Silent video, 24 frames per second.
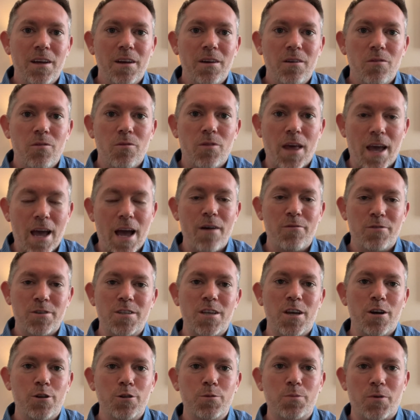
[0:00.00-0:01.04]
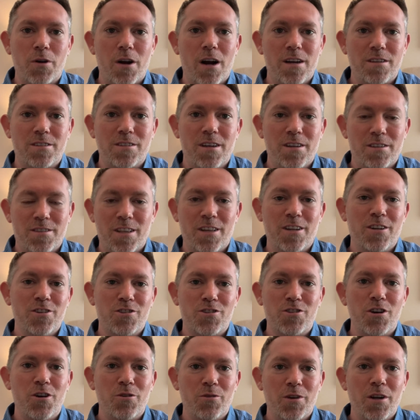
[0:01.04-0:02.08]
they have a sales process. They
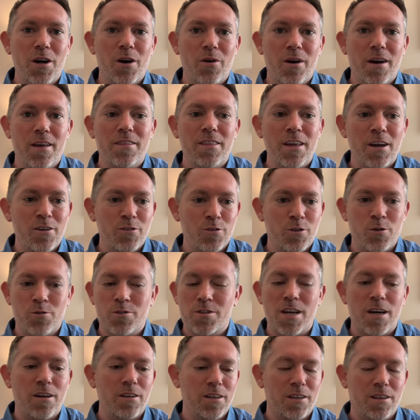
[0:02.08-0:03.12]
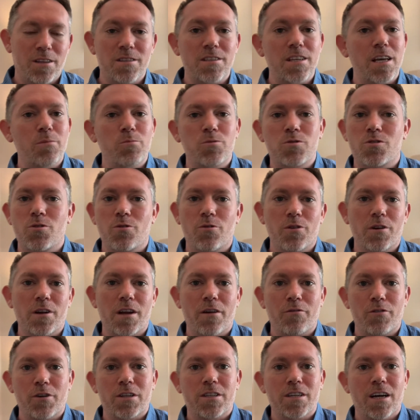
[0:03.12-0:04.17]
just don't know it. They're telling the same story
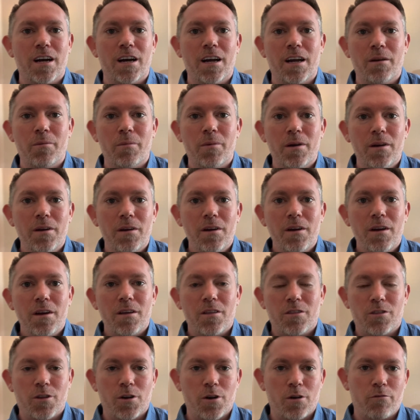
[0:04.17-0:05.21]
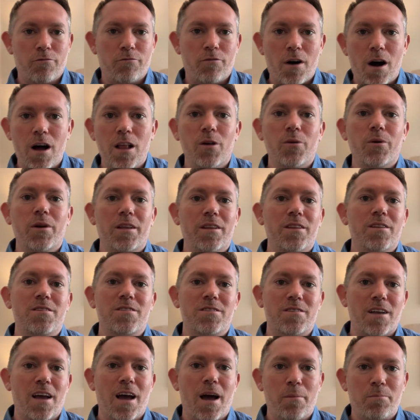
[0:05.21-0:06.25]
every time. They're following the
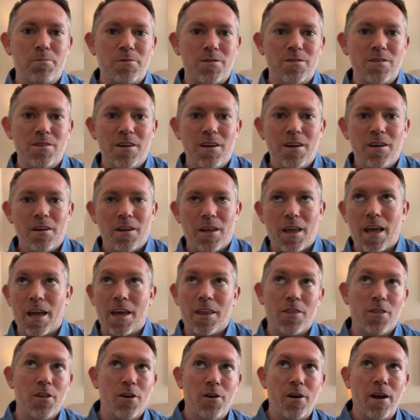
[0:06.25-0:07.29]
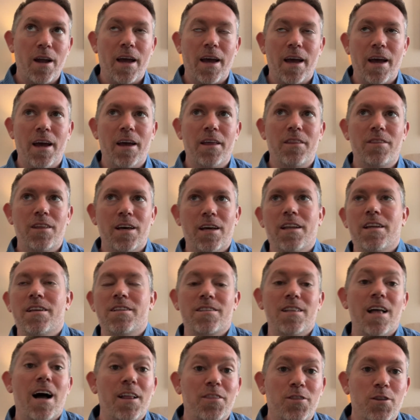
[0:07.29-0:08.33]
steps in their head that
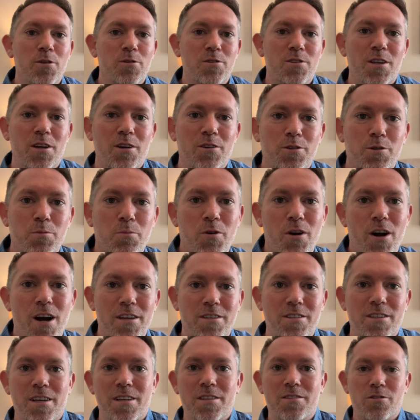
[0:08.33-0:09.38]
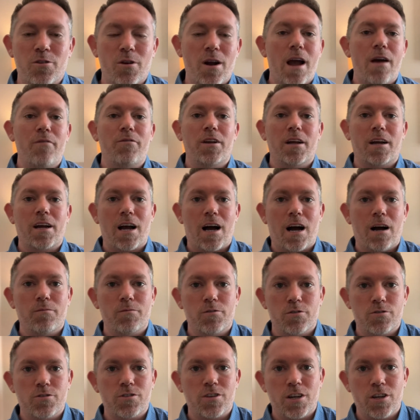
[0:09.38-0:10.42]
is not their sales process. They're having a
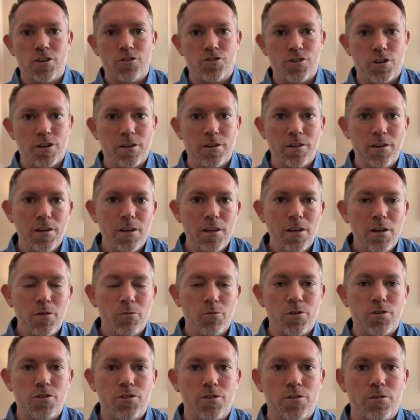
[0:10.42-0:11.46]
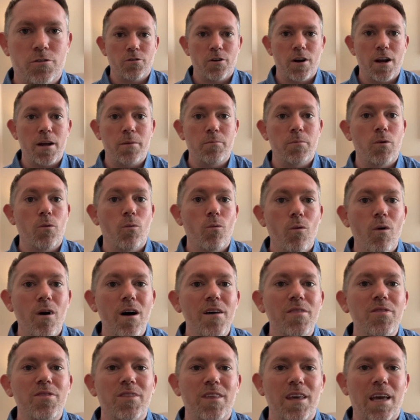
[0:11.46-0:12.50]
conversation, which is great. But
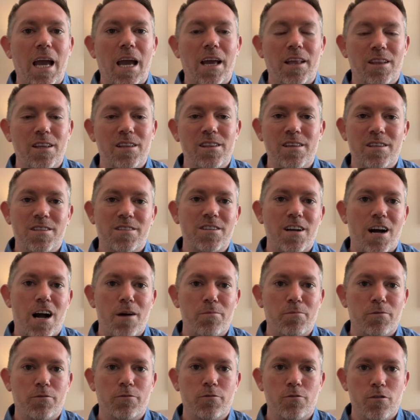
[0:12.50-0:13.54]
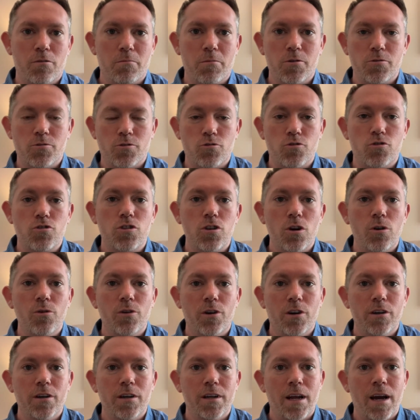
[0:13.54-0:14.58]
one thing that these top performers are so
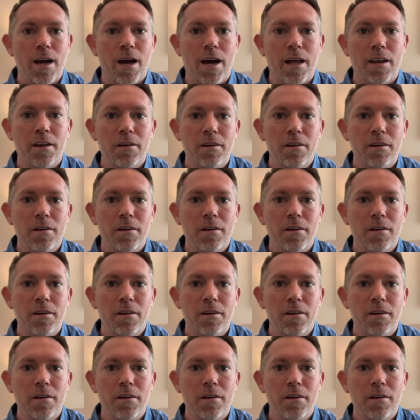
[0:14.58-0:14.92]
good at